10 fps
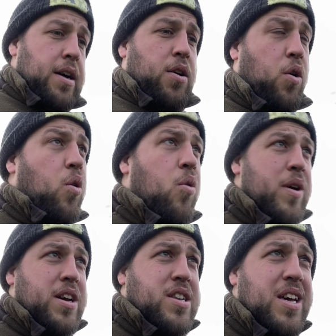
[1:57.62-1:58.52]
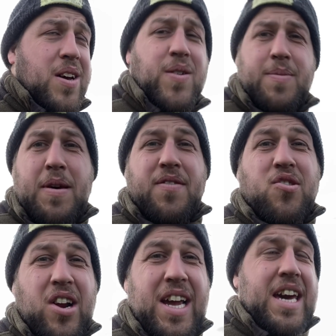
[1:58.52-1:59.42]
All we could do is a bit of a
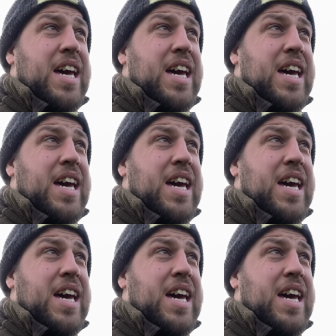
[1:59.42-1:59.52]
drink.